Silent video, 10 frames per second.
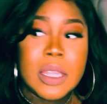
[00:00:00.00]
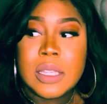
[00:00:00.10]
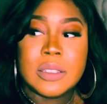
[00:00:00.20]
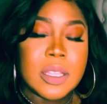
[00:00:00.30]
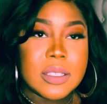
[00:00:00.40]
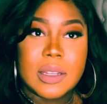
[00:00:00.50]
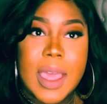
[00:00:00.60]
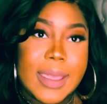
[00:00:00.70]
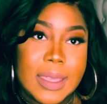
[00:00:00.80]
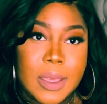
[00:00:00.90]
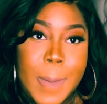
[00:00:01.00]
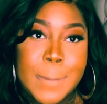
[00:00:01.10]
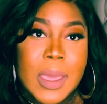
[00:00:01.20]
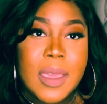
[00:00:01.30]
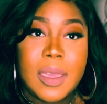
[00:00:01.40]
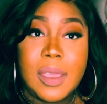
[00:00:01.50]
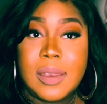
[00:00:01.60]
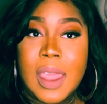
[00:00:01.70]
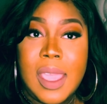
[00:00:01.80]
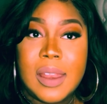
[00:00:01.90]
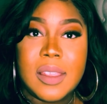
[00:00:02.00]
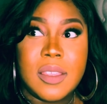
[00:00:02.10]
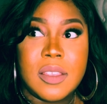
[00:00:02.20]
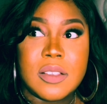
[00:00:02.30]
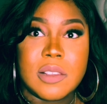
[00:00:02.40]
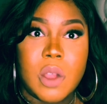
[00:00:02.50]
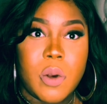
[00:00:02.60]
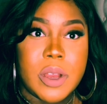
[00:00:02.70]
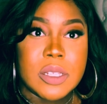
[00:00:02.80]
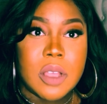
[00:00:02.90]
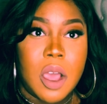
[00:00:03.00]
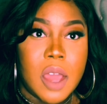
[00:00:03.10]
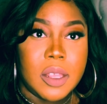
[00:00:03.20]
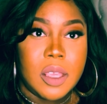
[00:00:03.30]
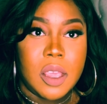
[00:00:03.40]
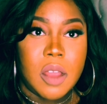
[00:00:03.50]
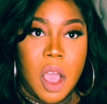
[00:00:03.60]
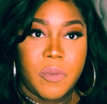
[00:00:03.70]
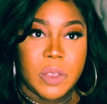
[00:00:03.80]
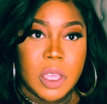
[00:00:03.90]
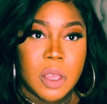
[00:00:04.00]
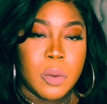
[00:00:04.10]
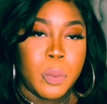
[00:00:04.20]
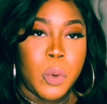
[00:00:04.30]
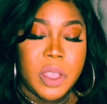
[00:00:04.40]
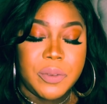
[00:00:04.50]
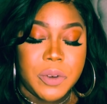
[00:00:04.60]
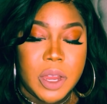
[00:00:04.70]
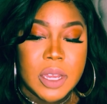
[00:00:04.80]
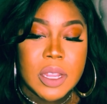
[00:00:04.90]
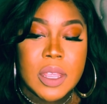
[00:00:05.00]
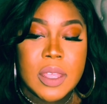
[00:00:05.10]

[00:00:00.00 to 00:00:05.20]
doesn't like him. And Nate is Lauren's on again, off again boyfriend.